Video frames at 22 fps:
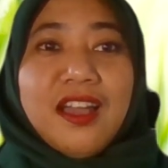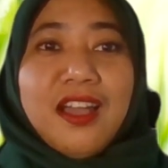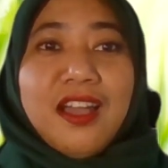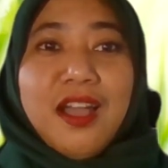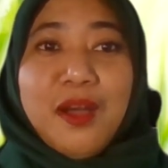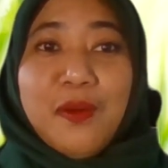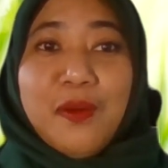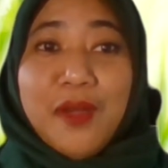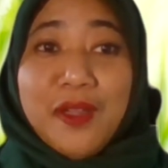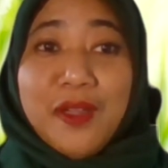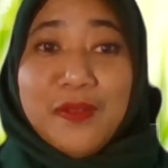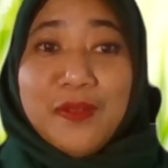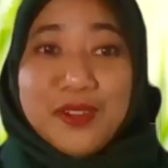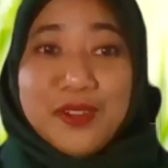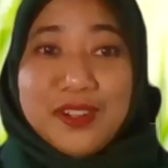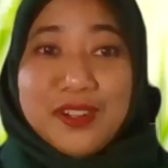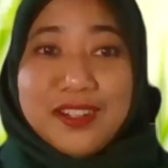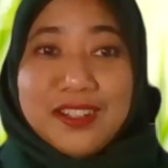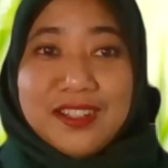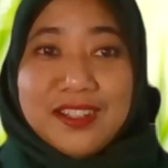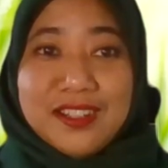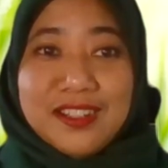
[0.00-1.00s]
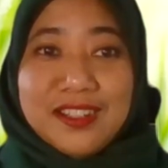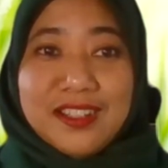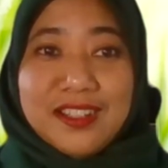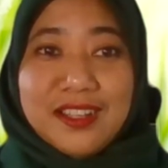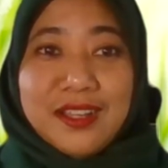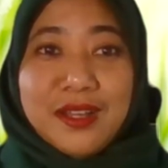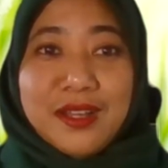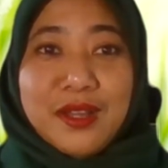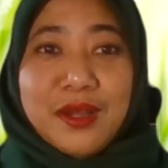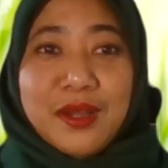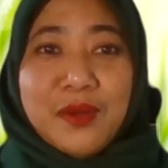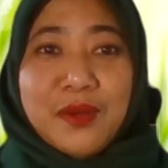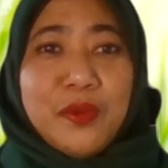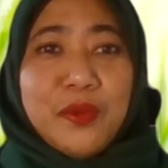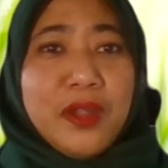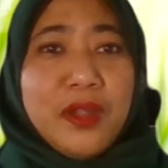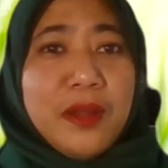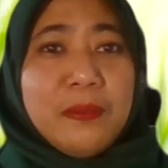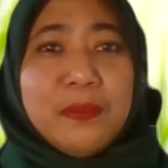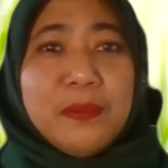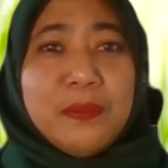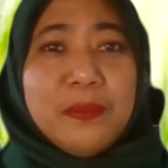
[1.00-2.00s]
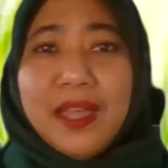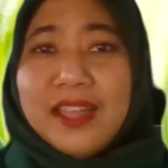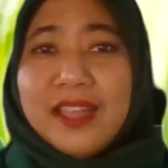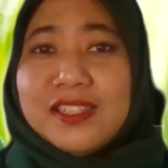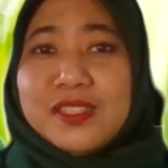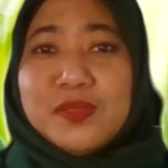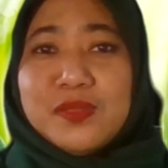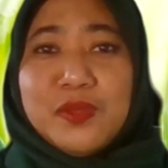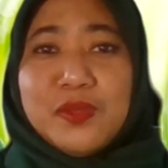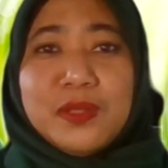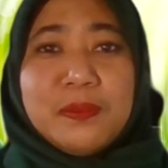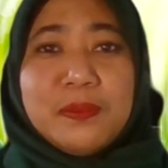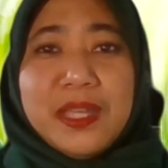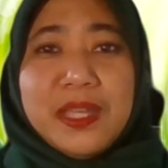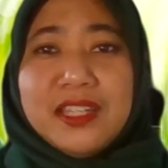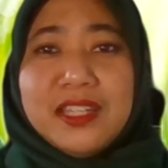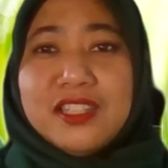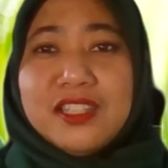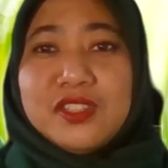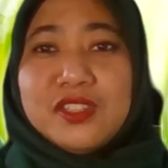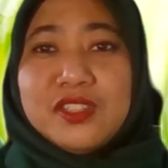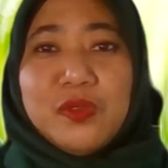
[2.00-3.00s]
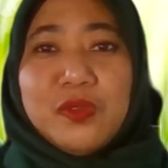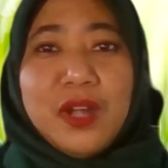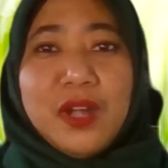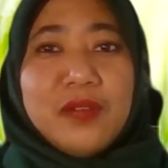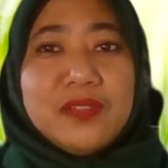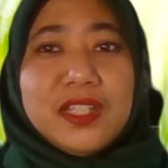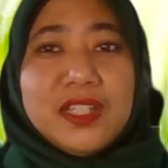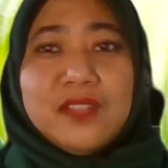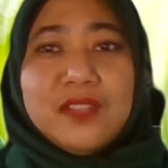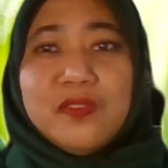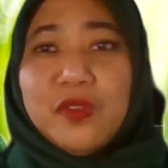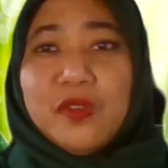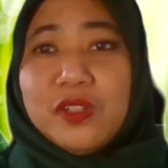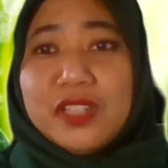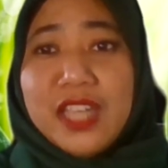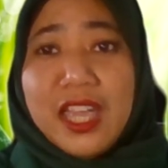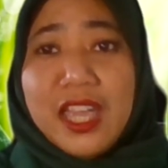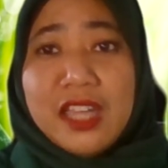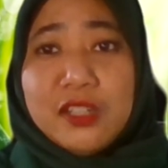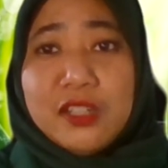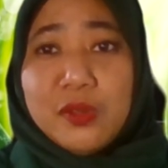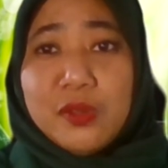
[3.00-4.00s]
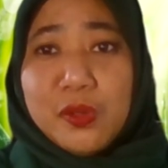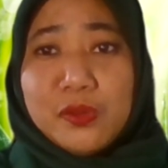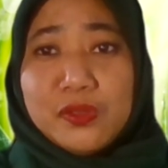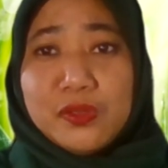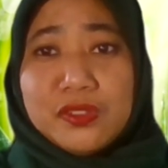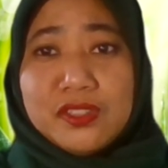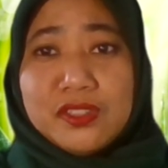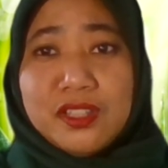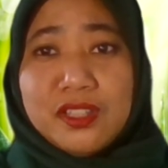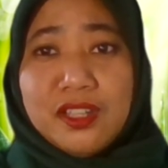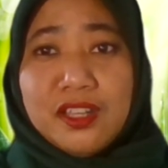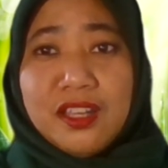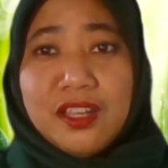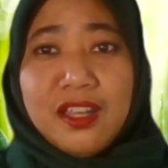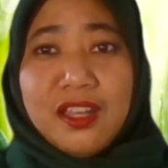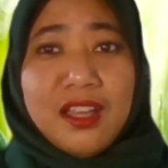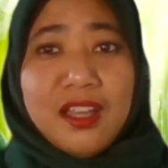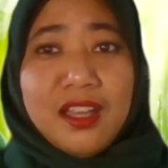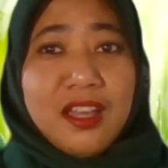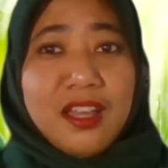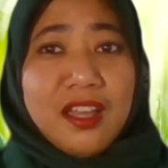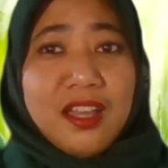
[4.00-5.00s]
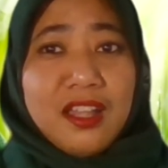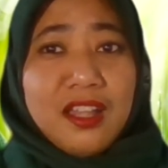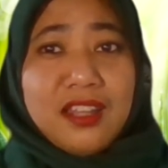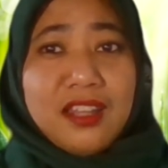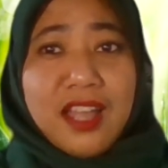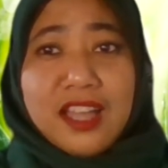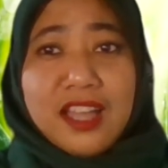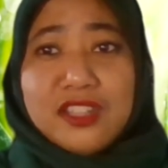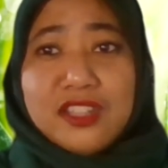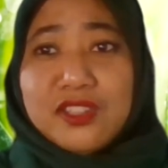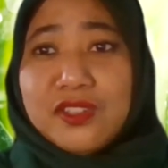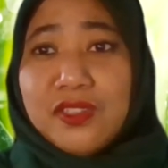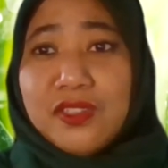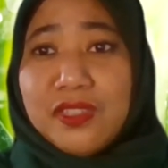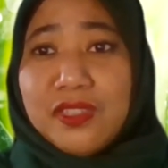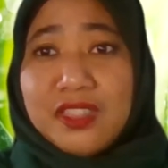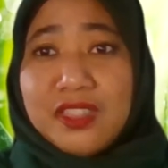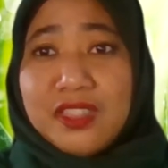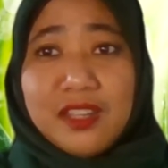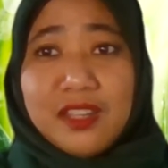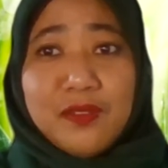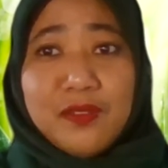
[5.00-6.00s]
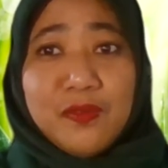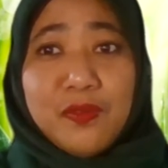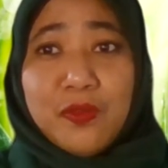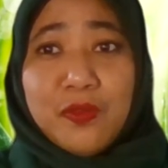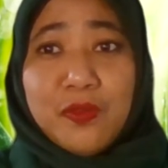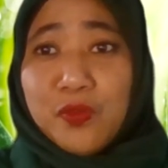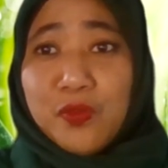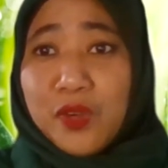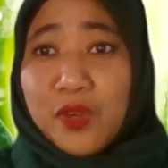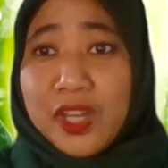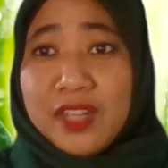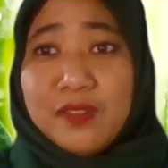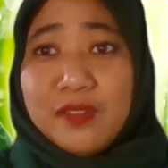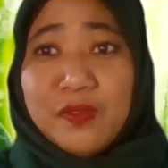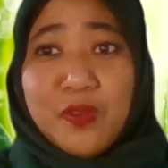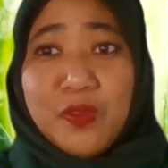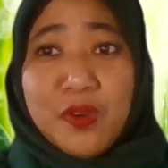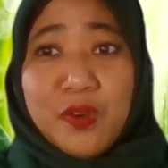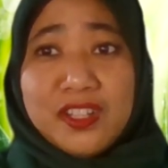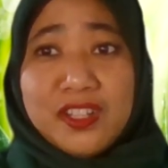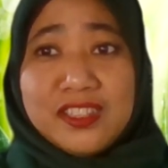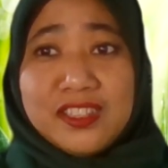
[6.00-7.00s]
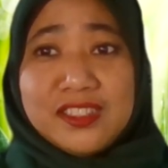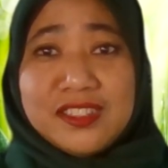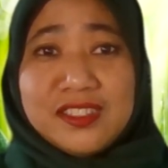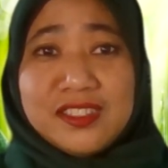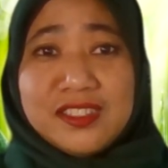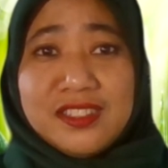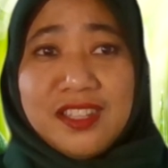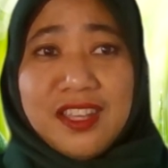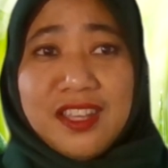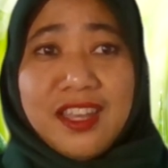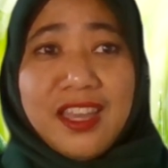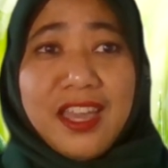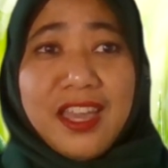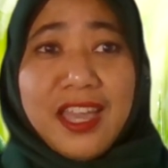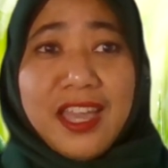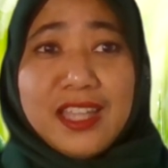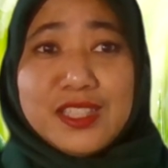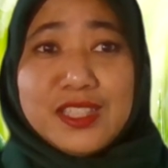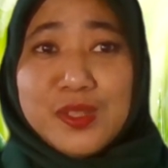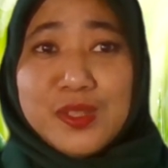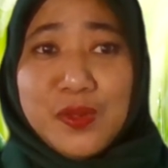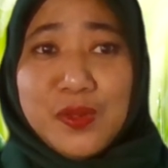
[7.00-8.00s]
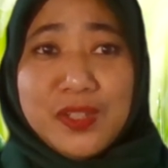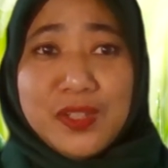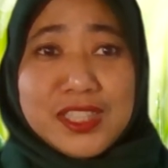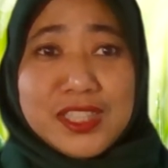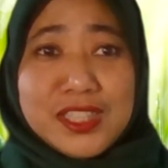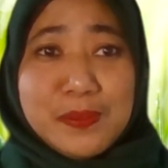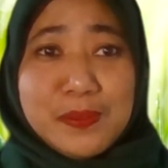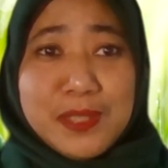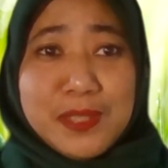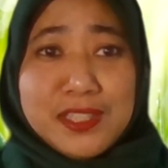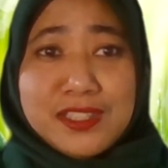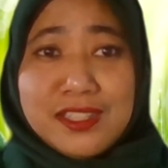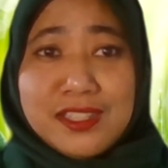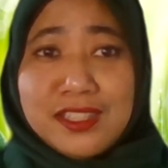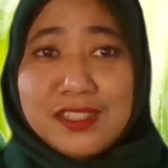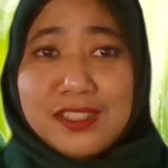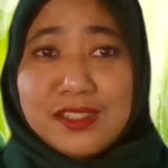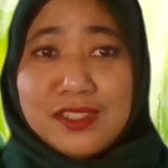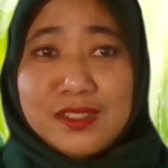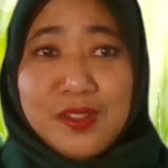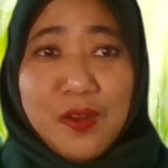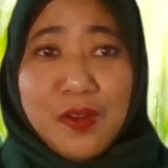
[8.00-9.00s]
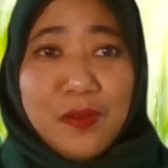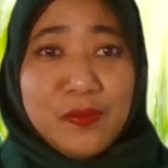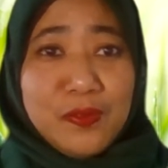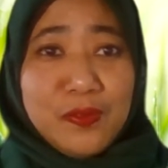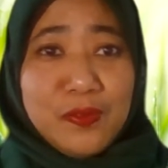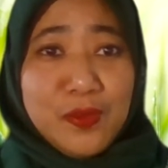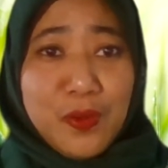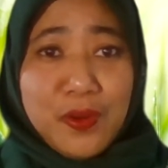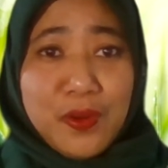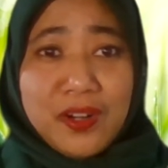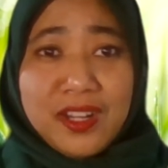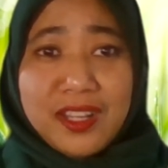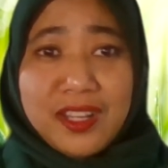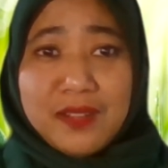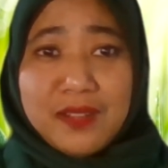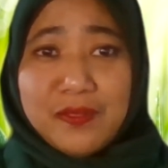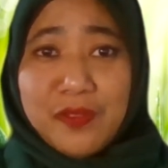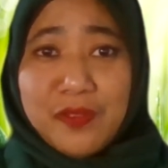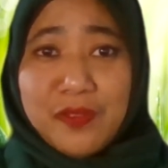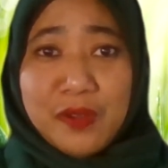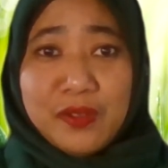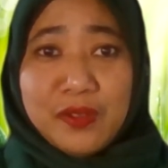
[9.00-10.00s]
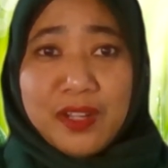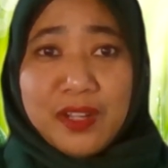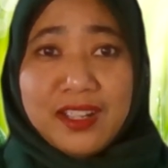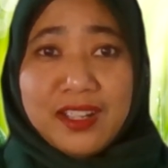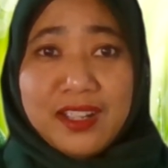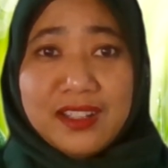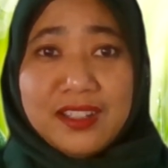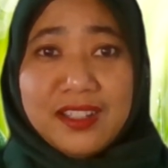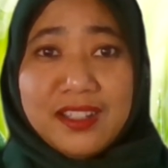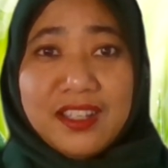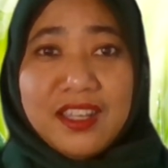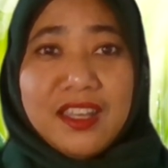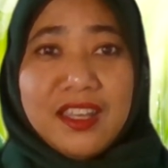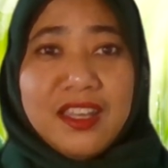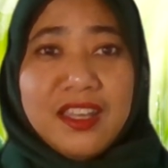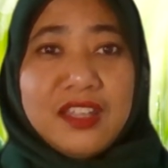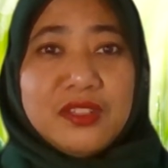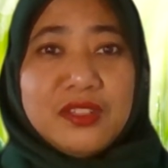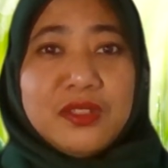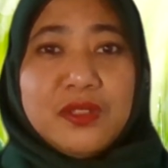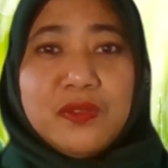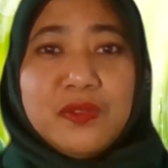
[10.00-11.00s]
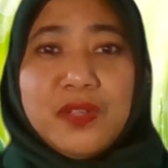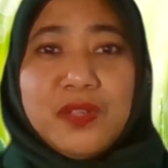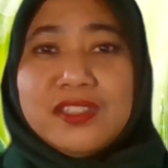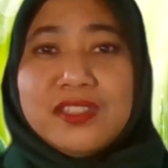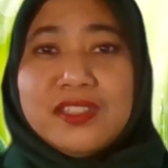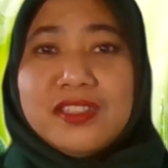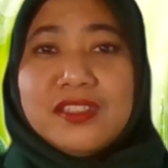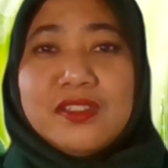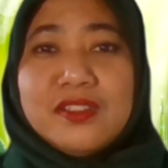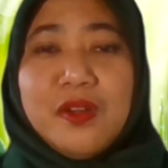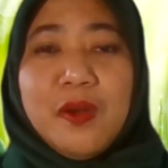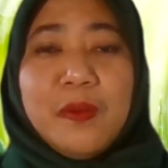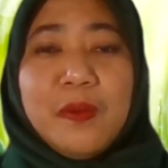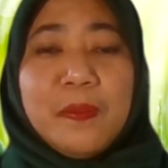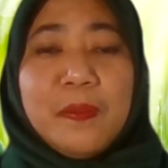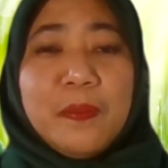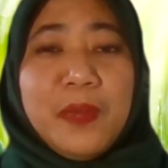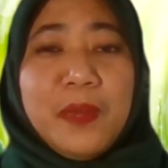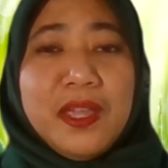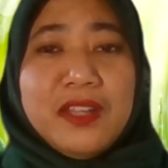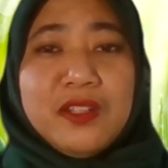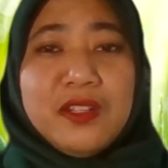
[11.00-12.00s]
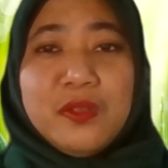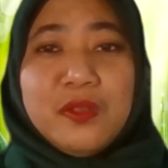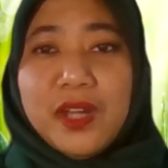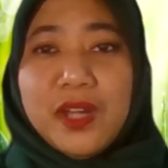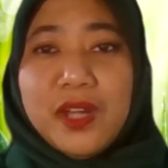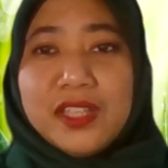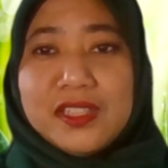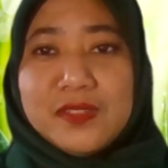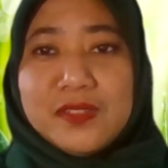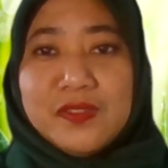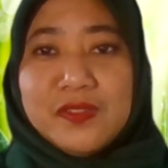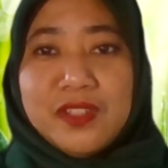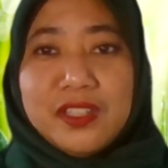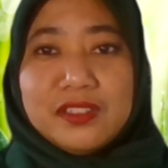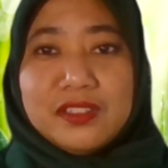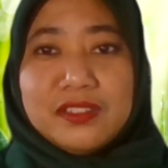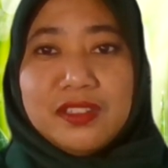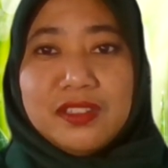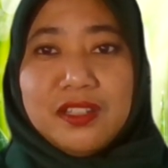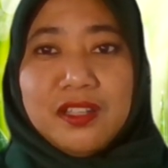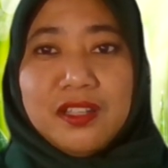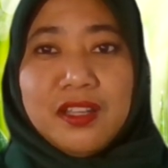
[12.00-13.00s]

However, we are blessed with many surrounding volcanoes, lush, thick rainforests, exotic species of flora and fauna, terraces of paddy rice field,